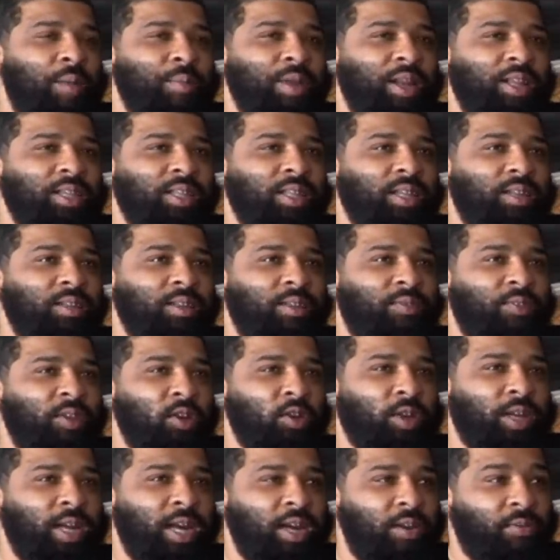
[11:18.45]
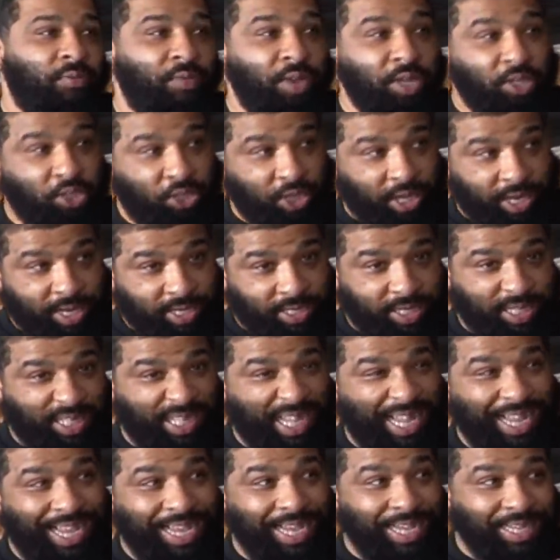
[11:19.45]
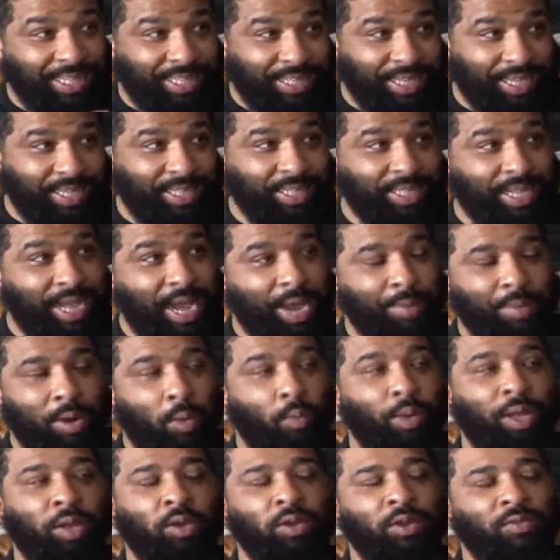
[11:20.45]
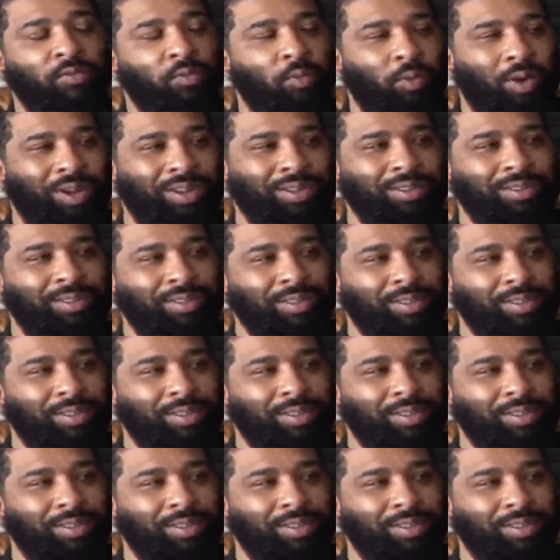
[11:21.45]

I mean, if you're looking at the fixture list, it's the easiest game that we could have won.